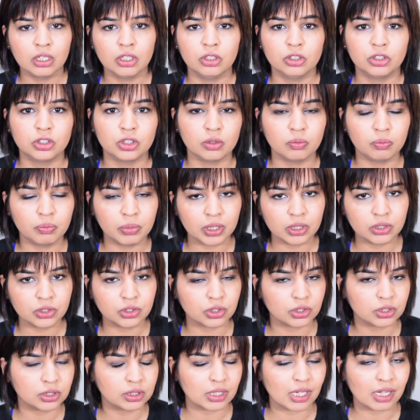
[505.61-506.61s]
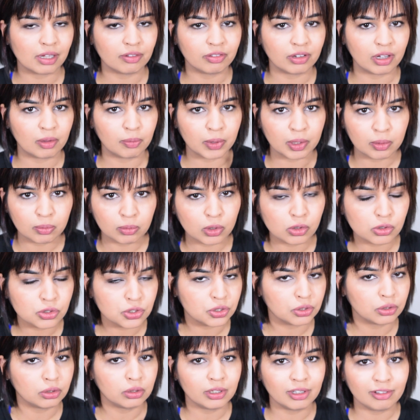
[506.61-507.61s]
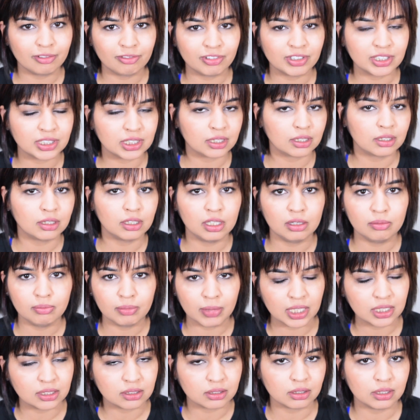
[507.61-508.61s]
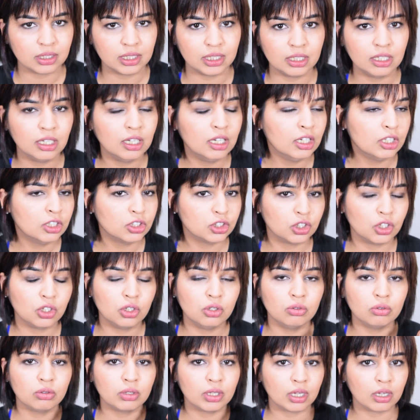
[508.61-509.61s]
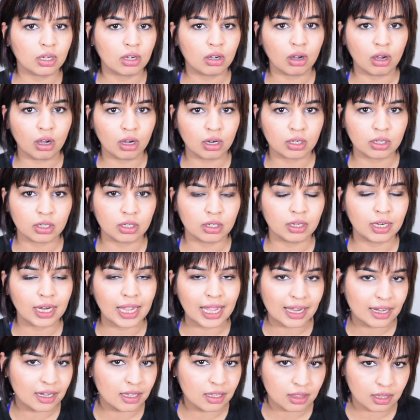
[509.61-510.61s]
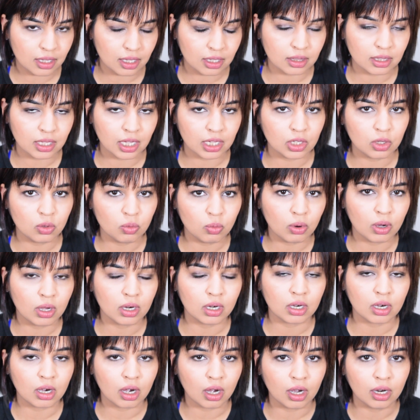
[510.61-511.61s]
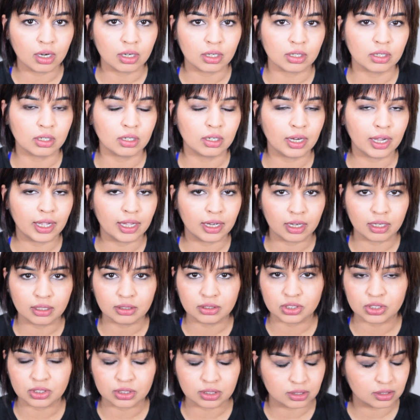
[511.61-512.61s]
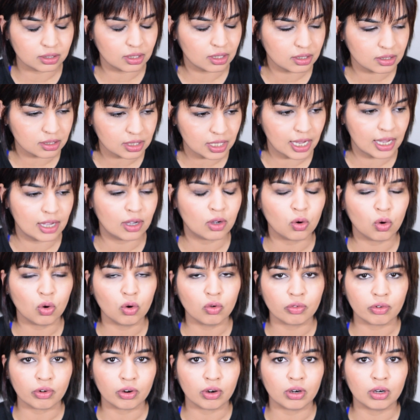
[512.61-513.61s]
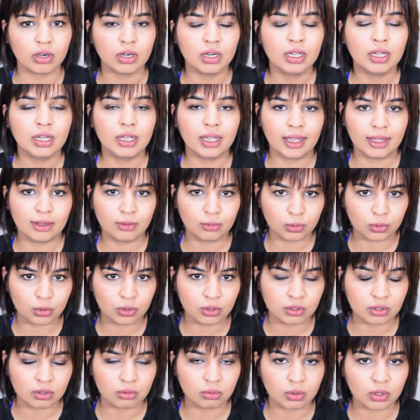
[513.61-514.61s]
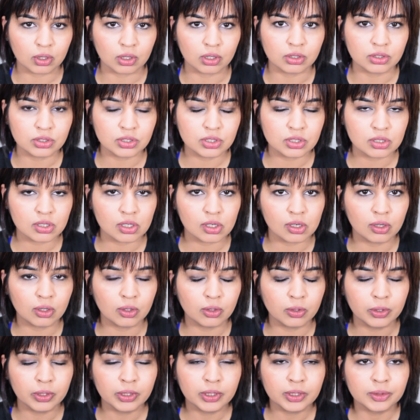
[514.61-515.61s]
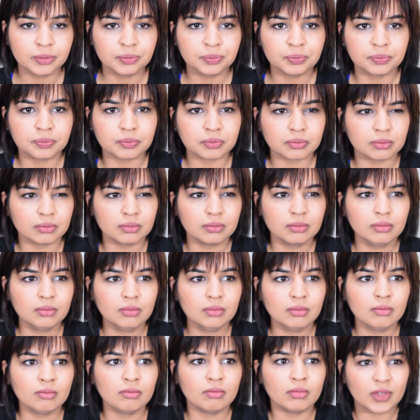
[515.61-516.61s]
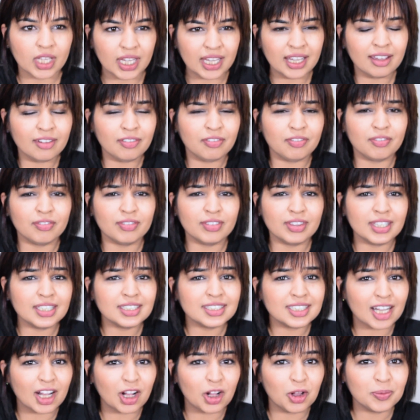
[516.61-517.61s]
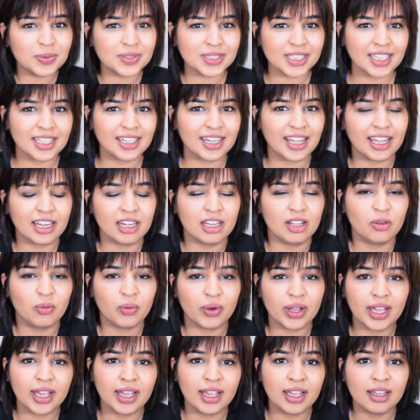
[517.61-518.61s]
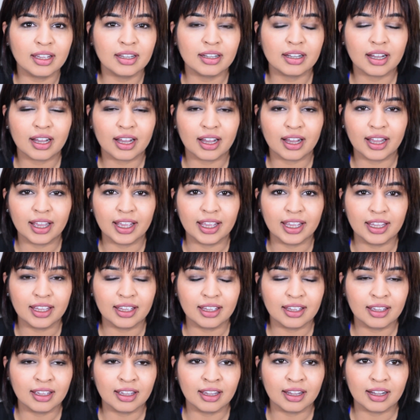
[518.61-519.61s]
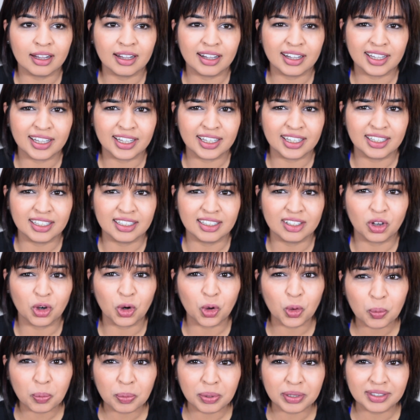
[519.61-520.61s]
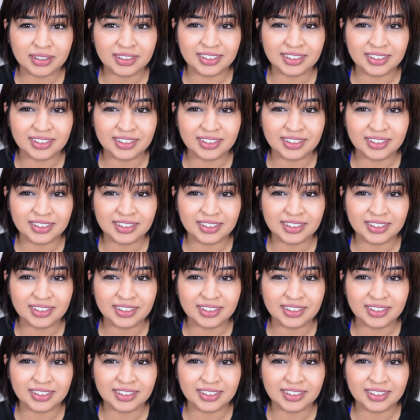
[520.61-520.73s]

You should build yourself up emotionally, physically, mentally, so you can conquer anything that you want to conquer and just take over and rule the world. So if this helps in any way, I hope